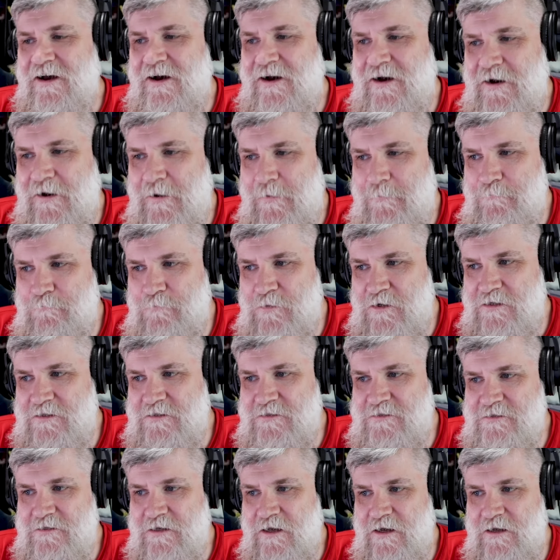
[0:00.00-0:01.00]

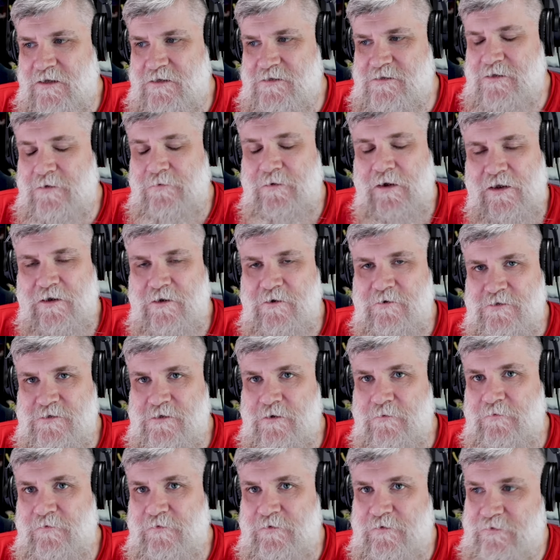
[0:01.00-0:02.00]
But some
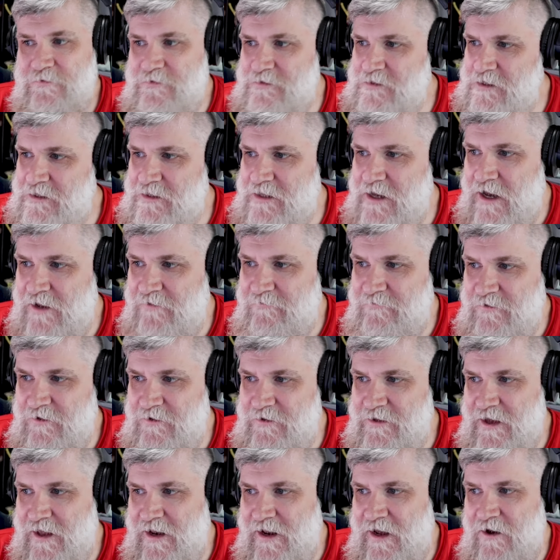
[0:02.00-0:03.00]
of you have seen that and
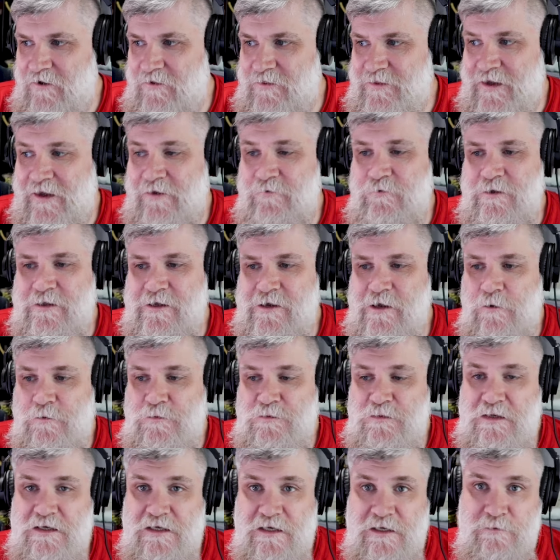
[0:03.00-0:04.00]
filled that out. That really
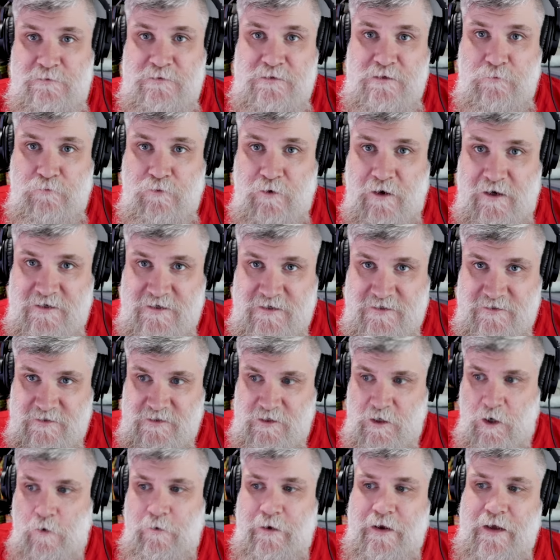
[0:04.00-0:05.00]
helps me keep the projects
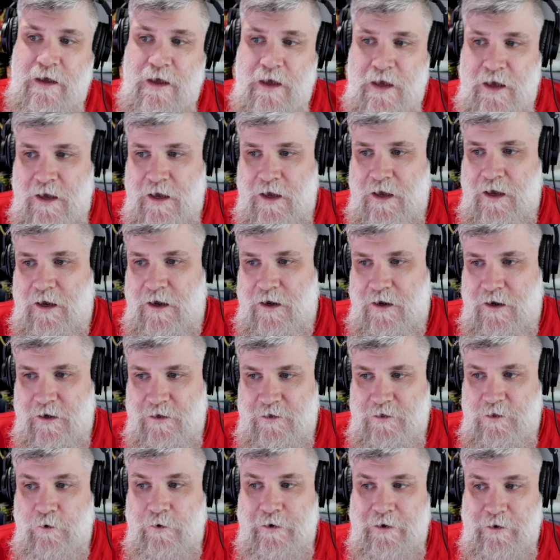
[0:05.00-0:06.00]
going,
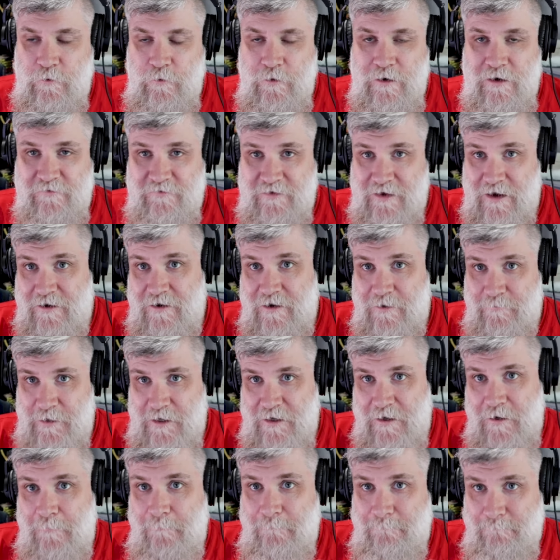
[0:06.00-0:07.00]
knowing what I've got
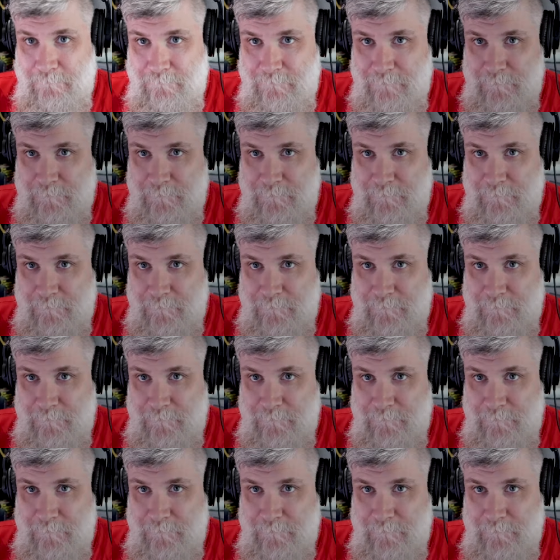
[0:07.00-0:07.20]
coming up.